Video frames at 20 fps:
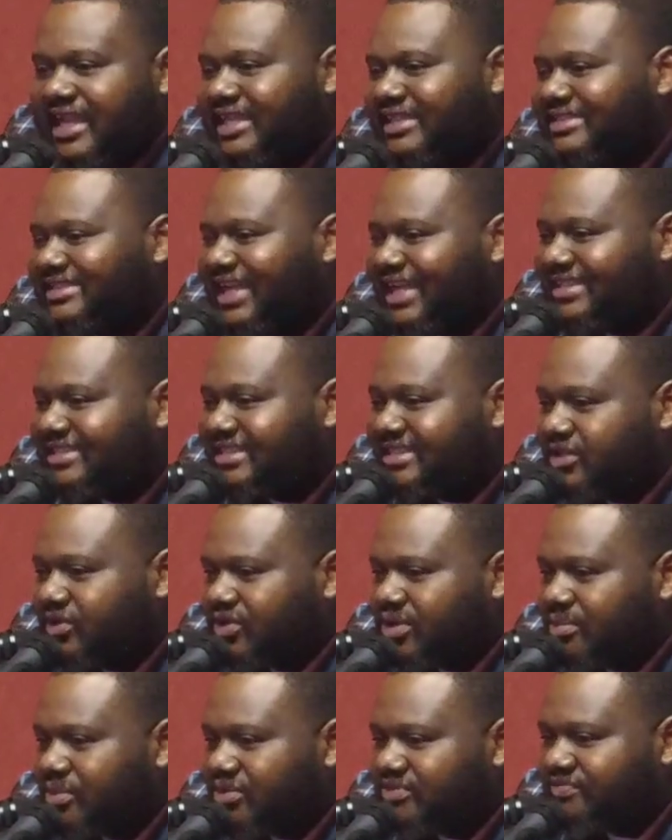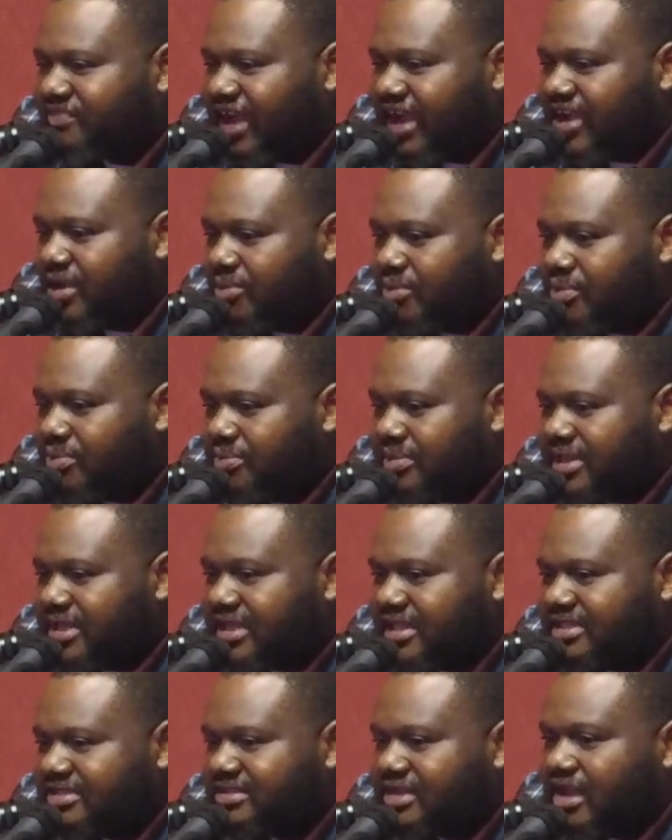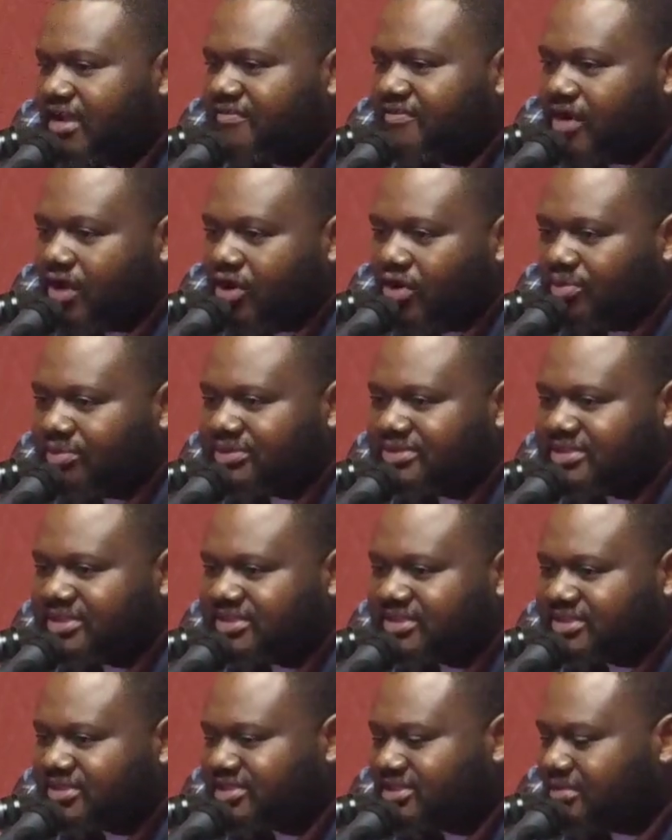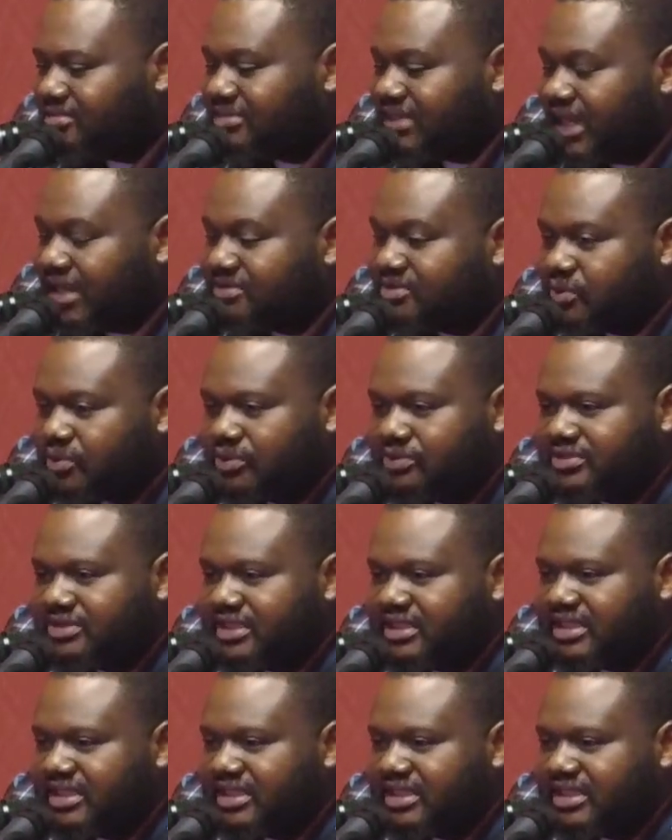Is that still the most viable means for homelessness? Because sometimes we'll see